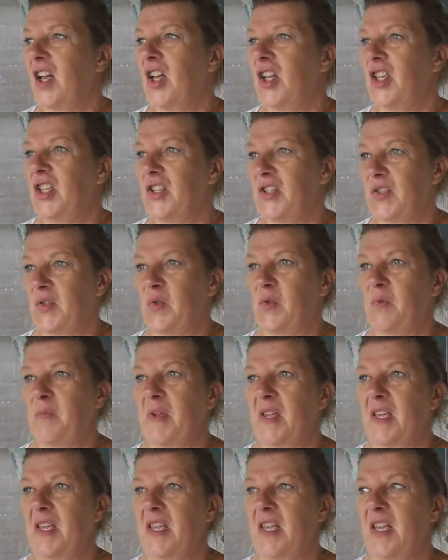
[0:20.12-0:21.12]
you saw
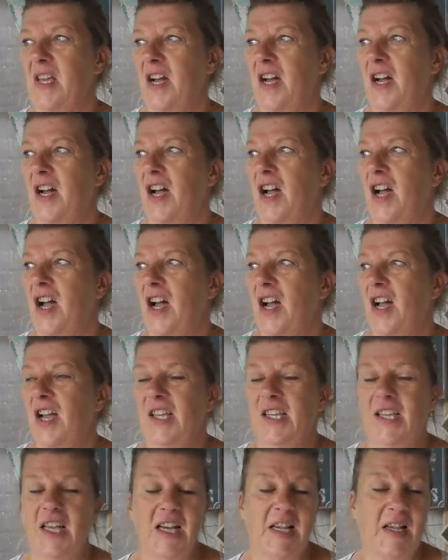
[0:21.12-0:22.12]
me
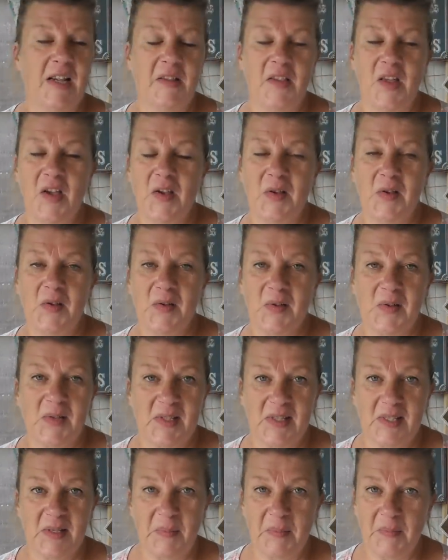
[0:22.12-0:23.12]
getting
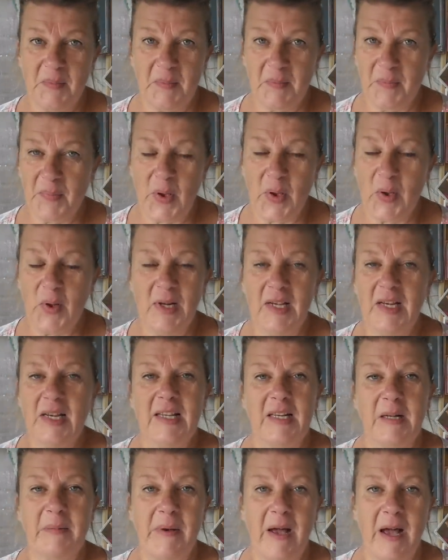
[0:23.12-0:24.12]
those pearly
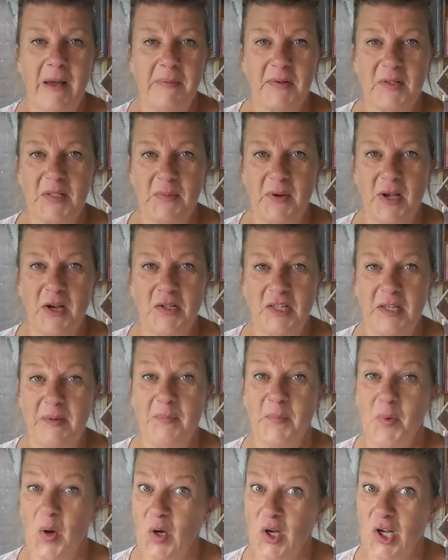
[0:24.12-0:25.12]
little purple sprouting
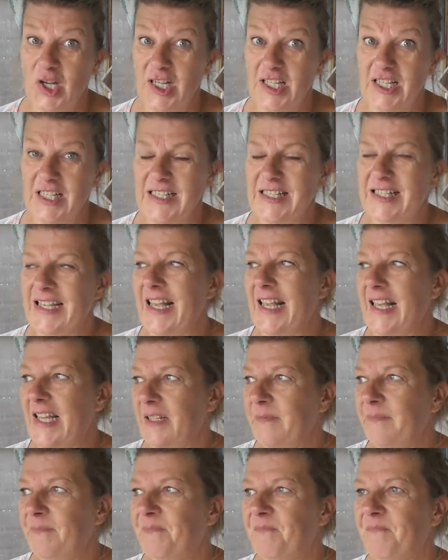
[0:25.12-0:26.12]
broccolis
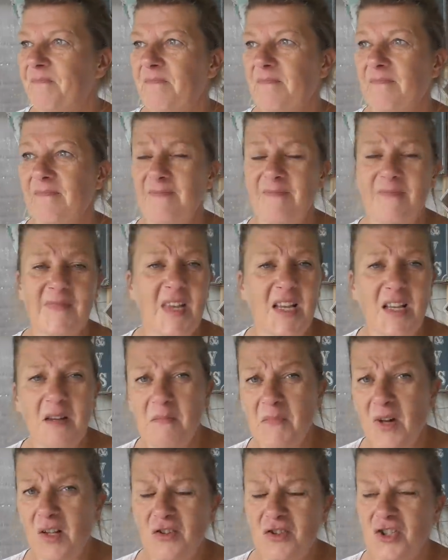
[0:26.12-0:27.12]
in
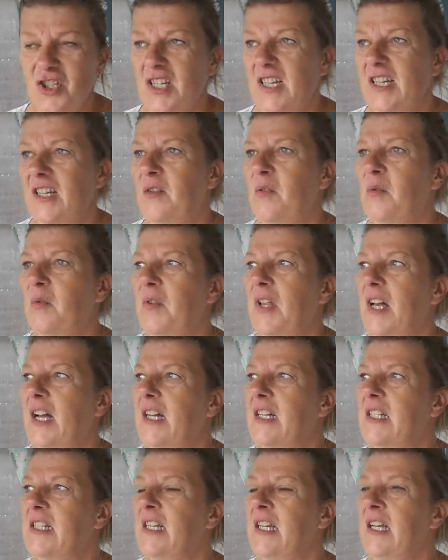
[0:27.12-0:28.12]
and mulching and all
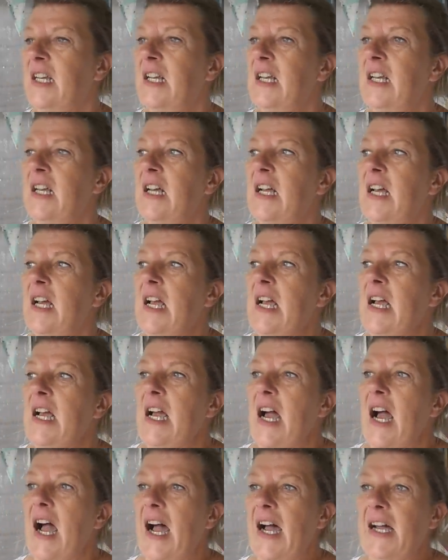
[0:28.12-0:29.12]
that.
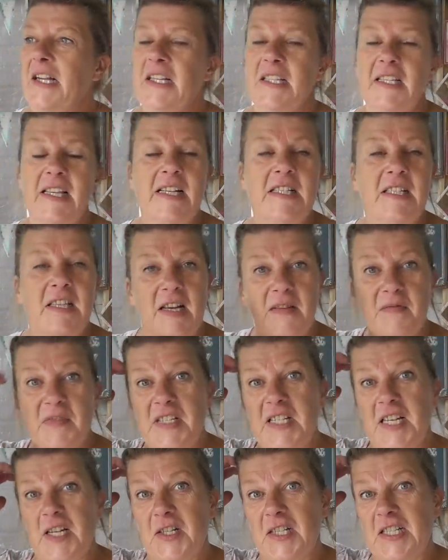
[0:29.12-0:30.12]
And at the end of that
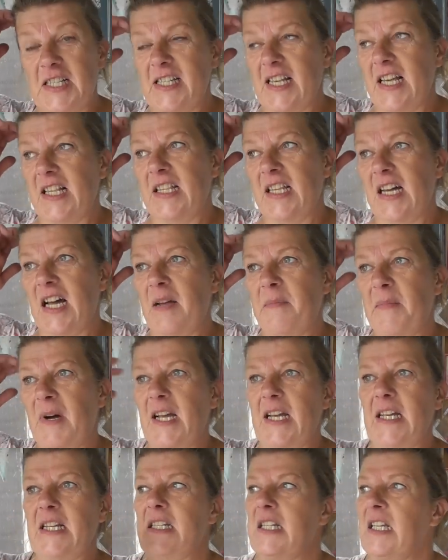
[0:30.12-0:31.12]
video, I'd said that I
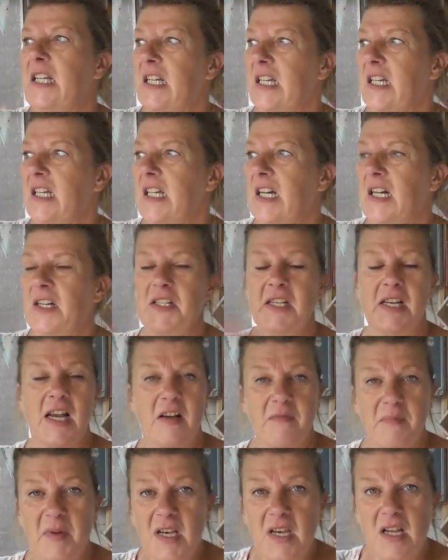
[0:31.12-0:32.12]
was going to
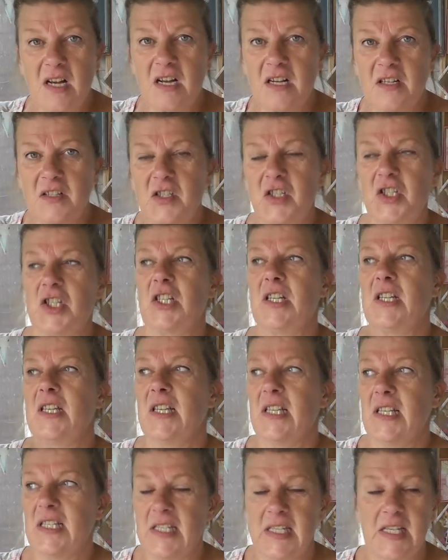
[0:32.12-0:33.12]
have my lunch,
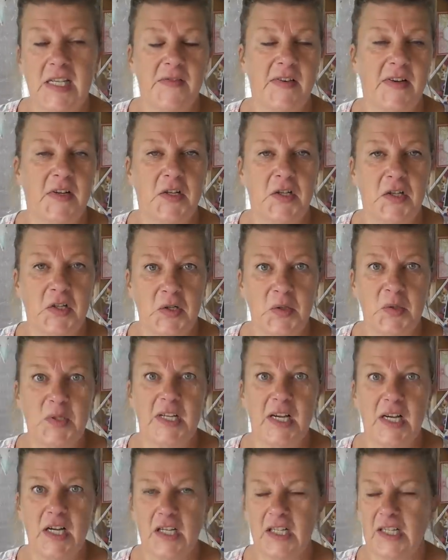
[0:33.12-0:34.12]
see if I could cool
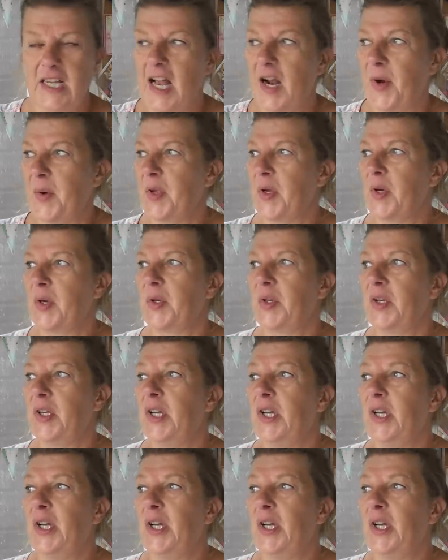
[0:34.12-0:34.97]
down and carry on.